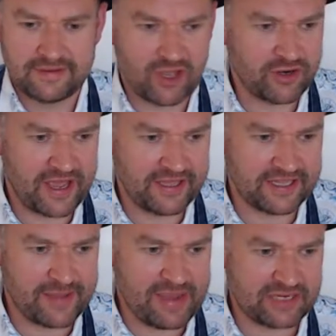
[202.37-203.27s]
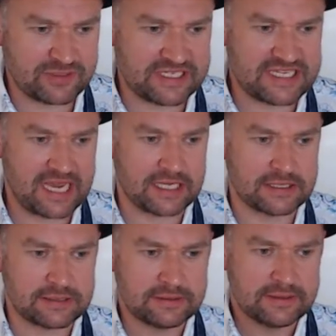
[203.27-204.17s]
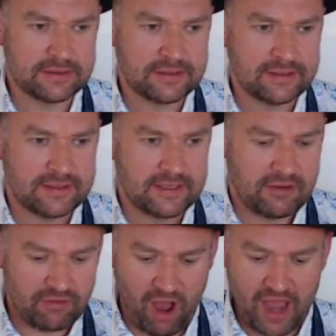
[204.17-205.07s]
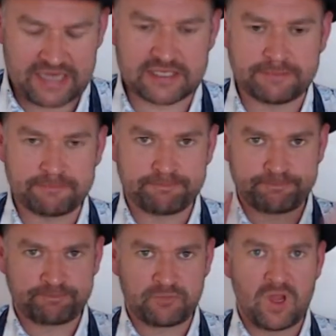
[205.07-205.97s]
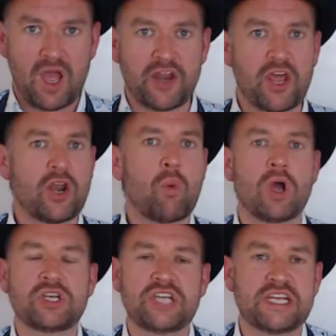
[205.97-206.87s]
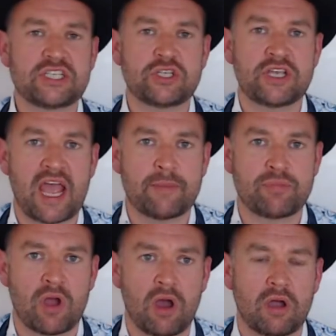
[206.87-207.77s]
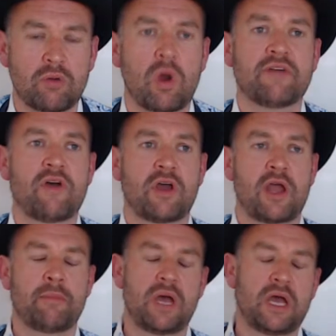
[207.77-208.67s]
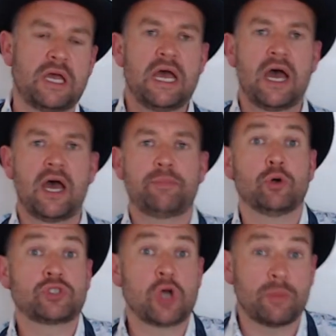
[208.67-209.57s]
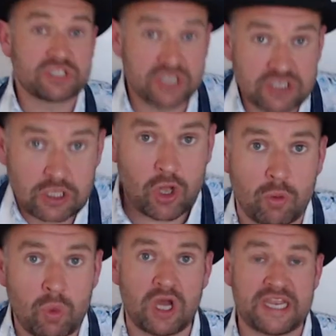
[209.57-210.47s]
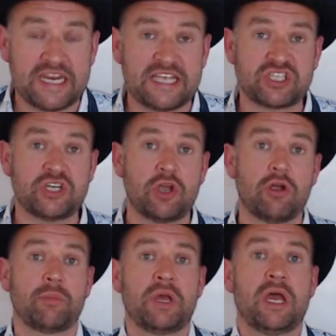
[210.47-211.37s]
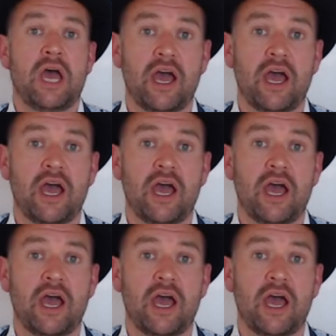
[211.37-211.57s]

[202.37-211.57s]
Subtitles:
No doubt he'll get back to us in a second. Right. I don't know what cheeses you can get in Prague. One of our number, Paul Thomas, does a lot of work in Eastern Europe,